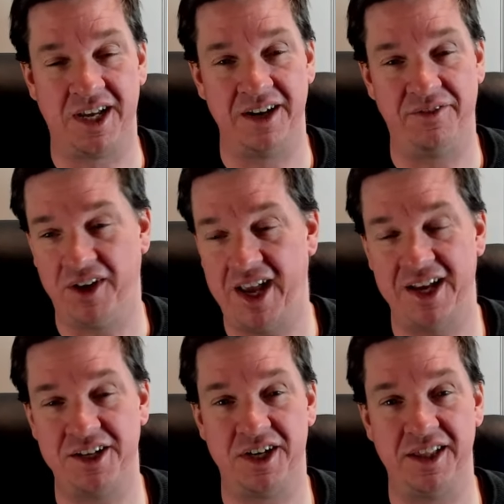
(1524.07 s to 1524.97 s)
and if
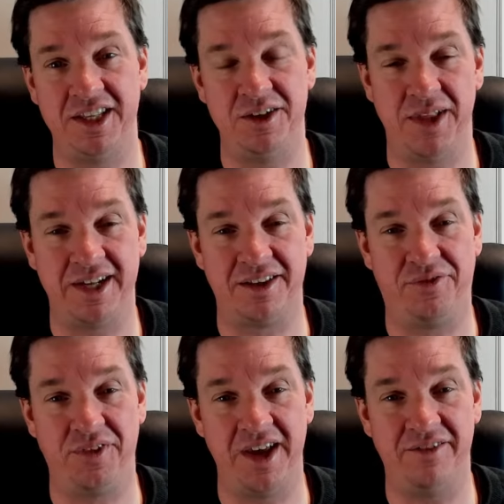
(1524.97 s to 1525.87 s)
occasionally you like the
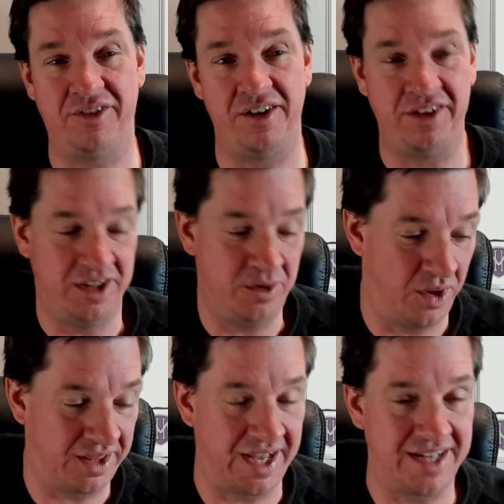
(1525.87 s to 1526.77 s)
flavor of it, you
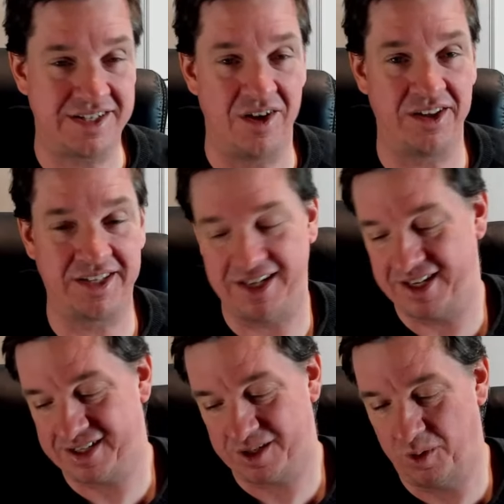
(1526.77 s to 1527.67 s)
want that
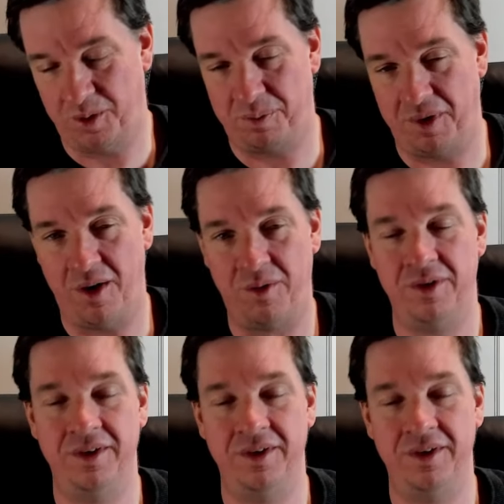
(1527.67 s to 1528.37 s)
saltiness, cool, bro.